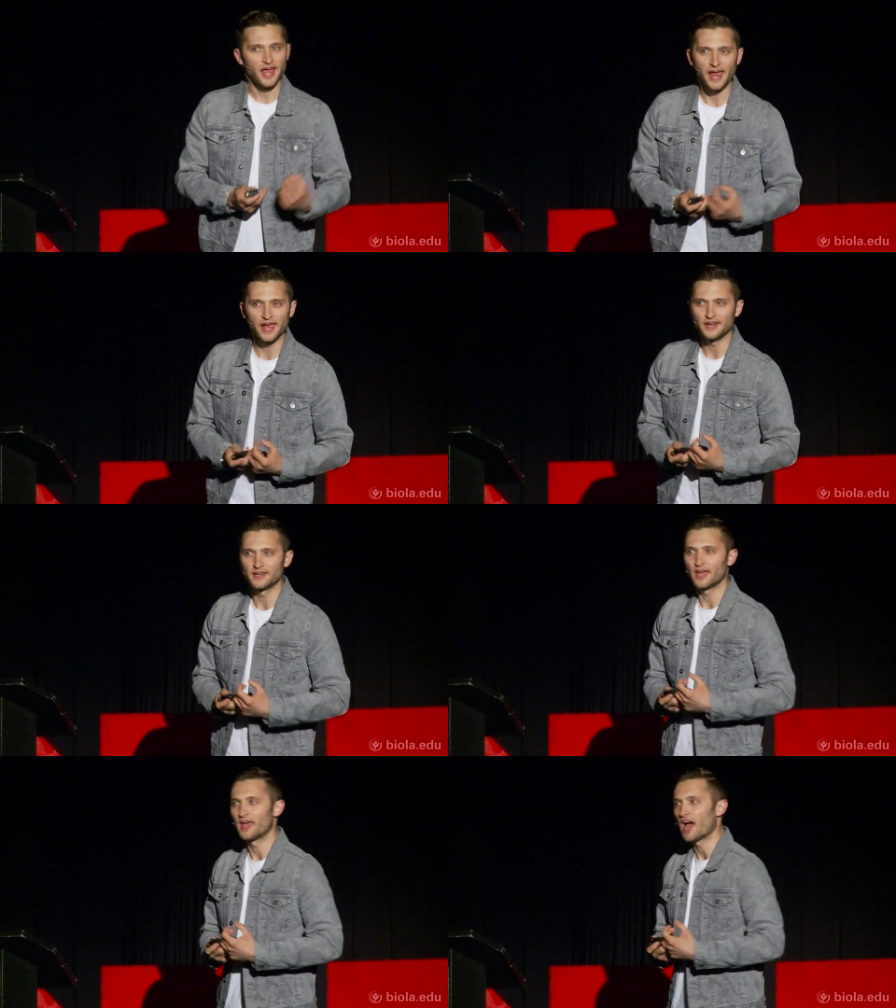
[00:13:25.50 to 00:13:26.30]

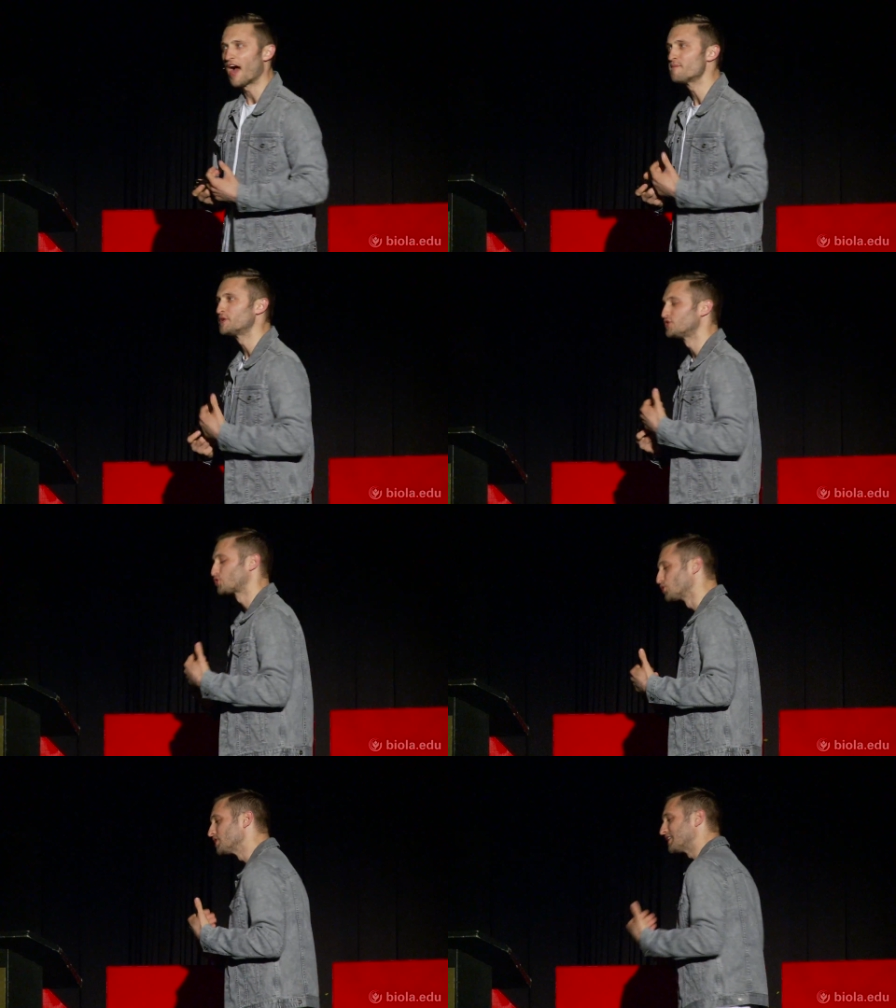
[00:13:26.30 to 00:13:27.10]
And I've been
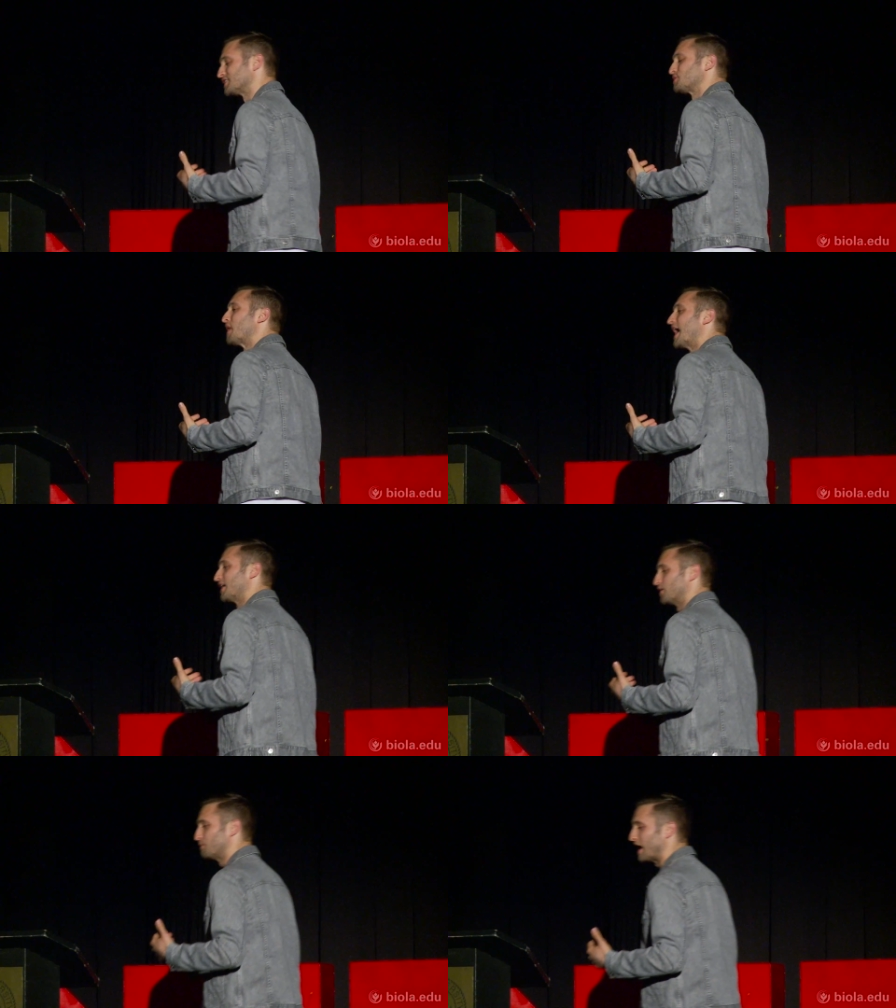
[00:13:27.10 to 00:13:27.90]
truly
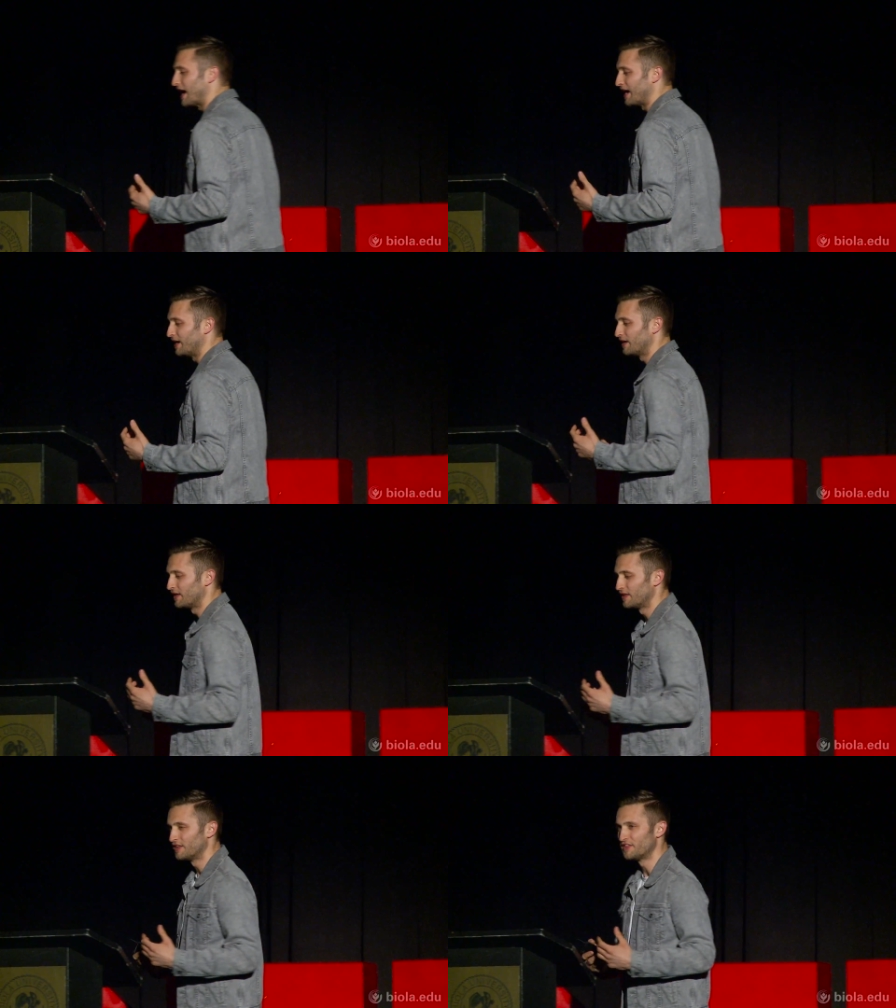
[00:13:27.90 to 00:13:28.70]
inspired by
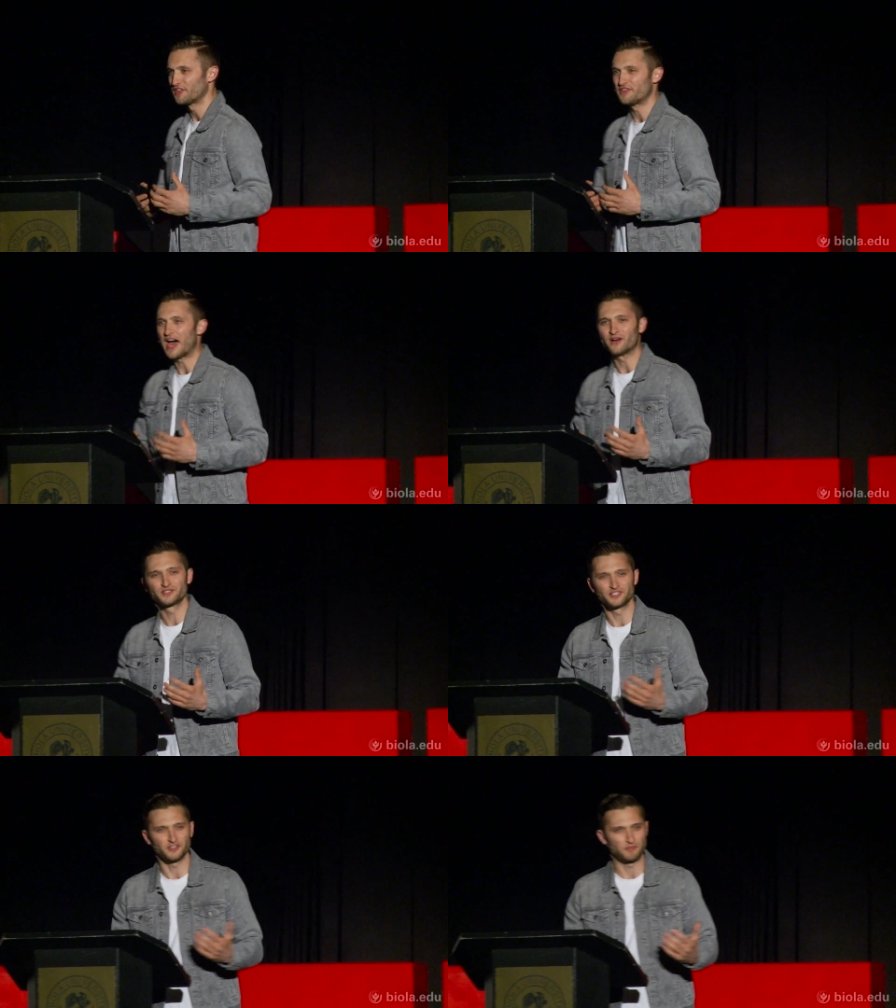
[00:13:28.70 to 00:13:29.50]
the
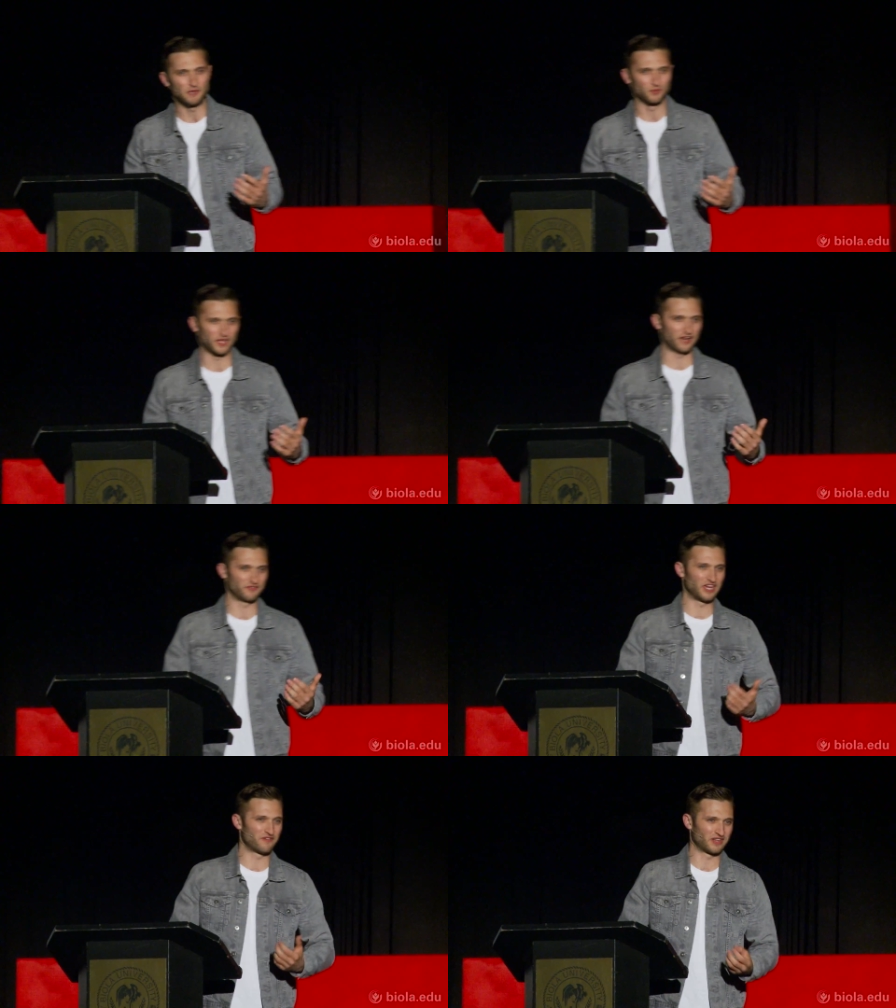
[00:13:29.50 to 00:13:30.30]
thousands of people that
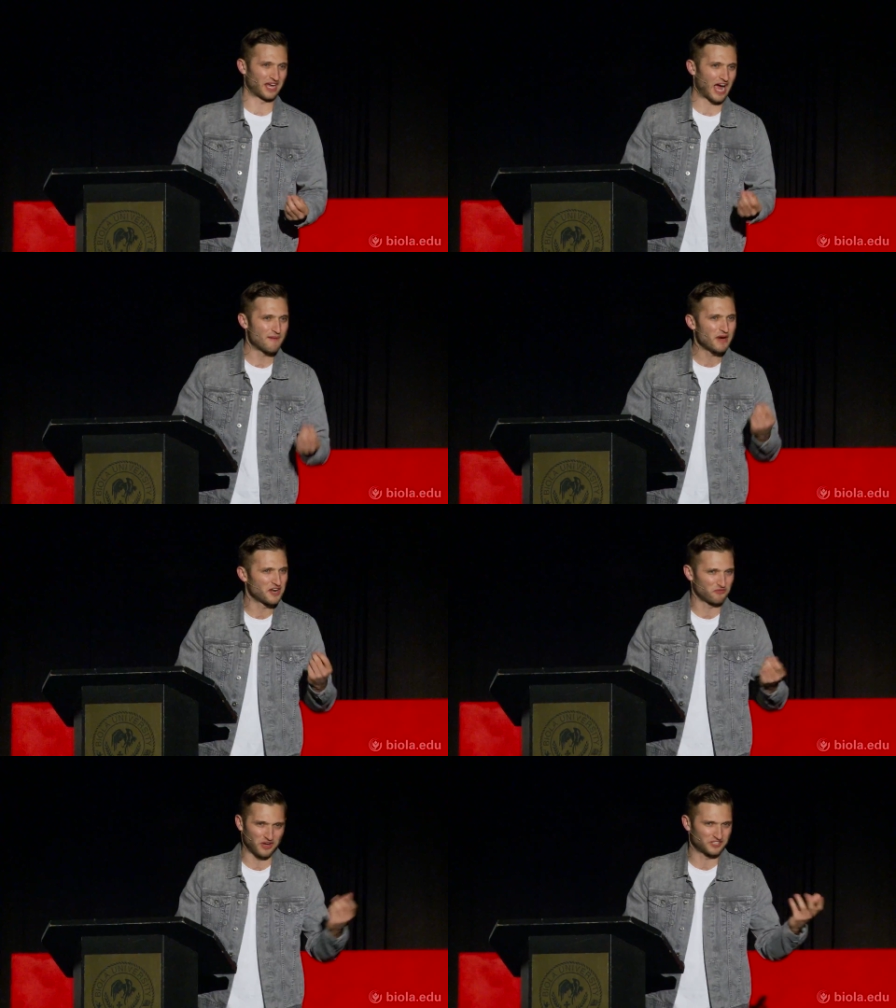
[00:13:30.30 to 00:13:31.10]
have given. Like, I might
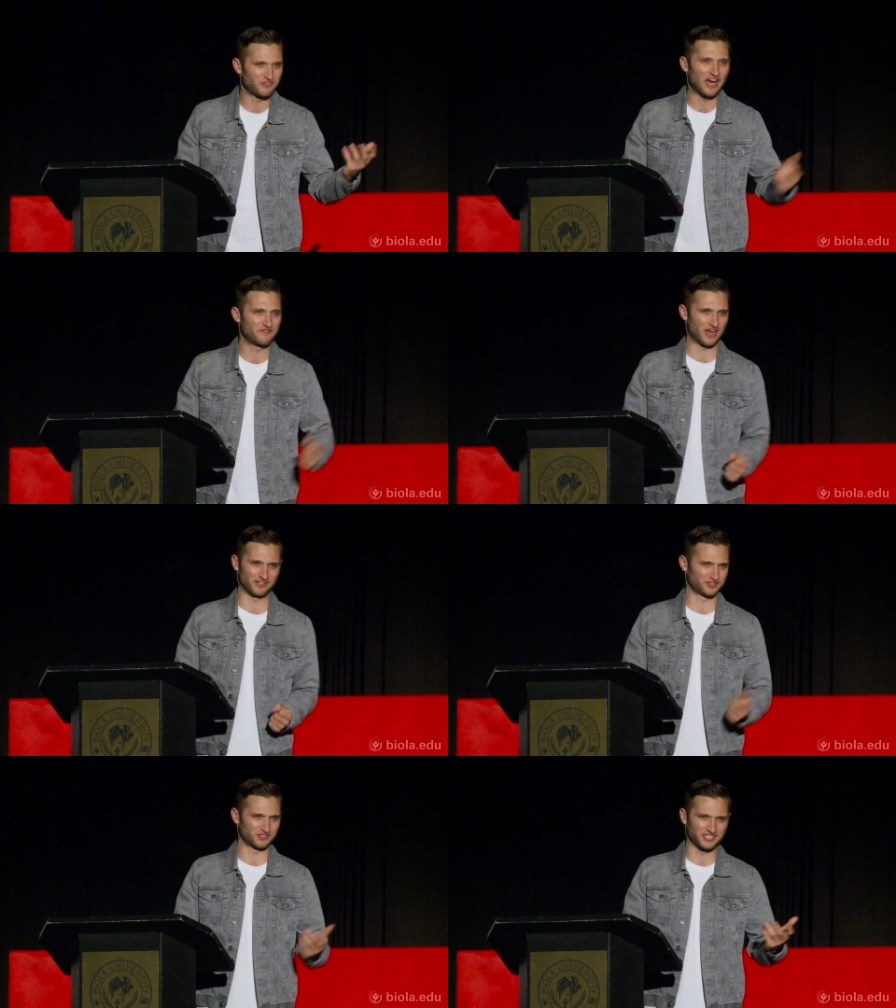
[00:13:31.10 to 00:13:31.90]
have raised five
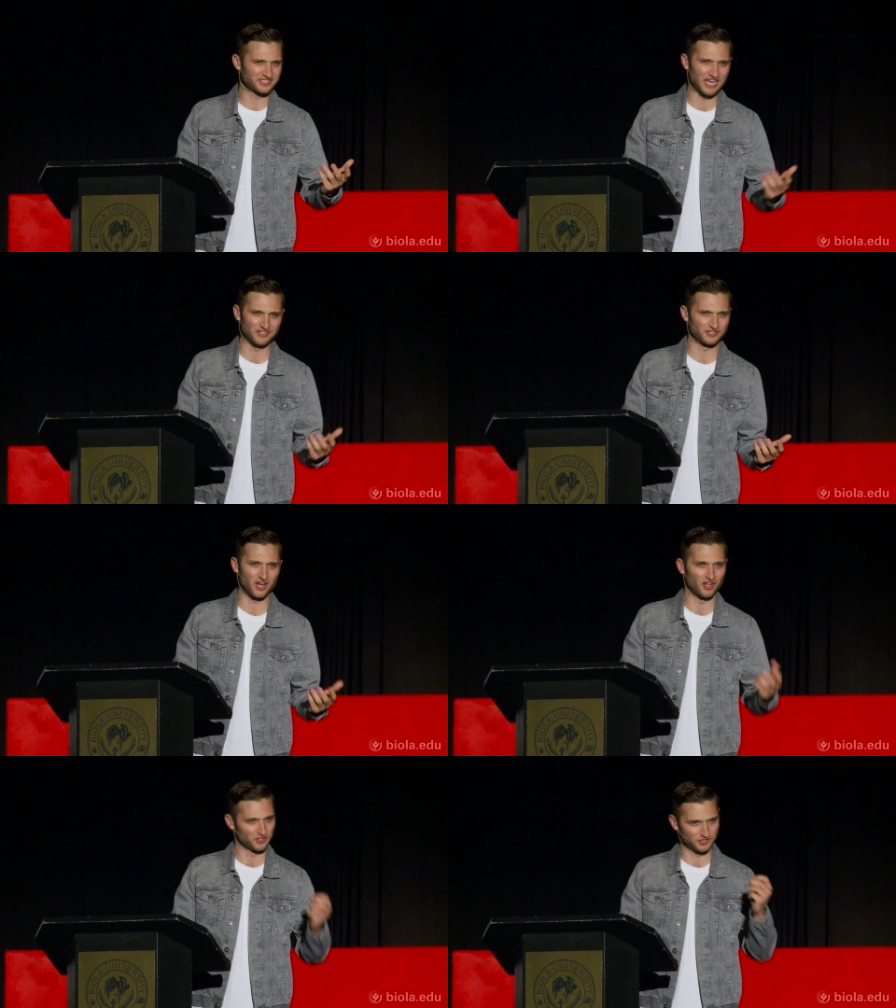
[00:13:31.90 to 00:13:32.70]
thousand dollars or six thousand
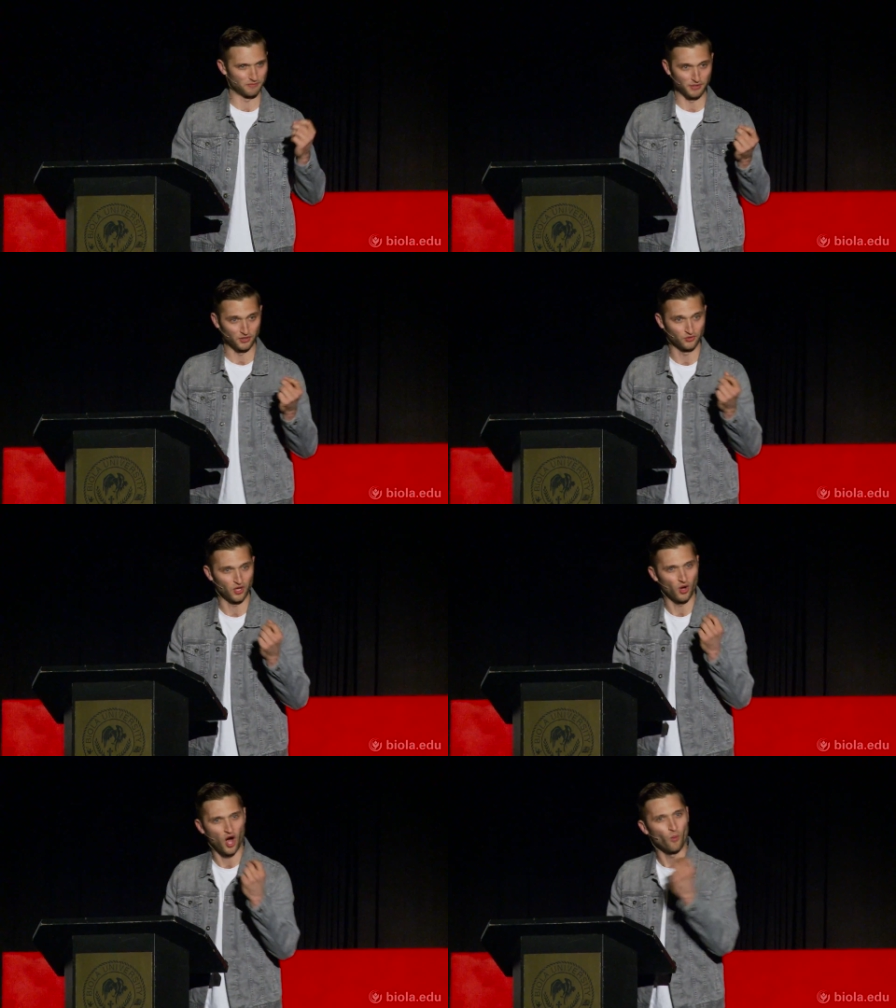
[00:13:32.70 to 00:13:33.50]
dollars to build
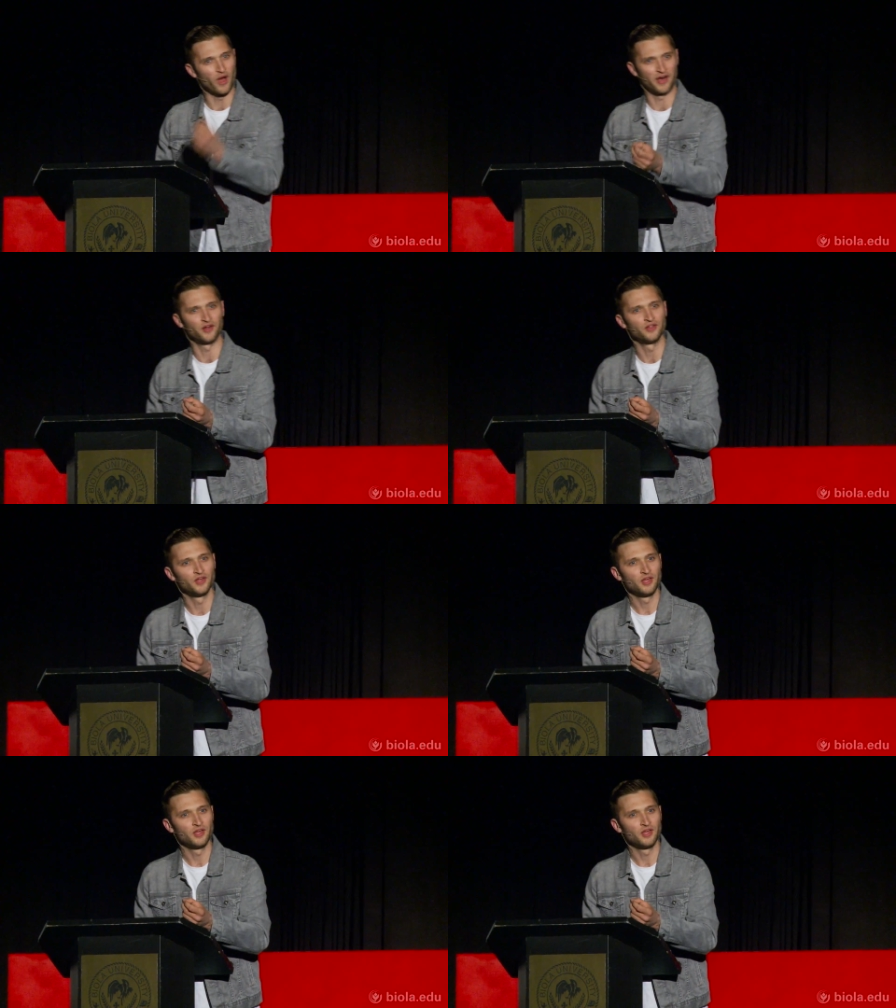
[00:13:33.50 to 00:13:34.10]
a well,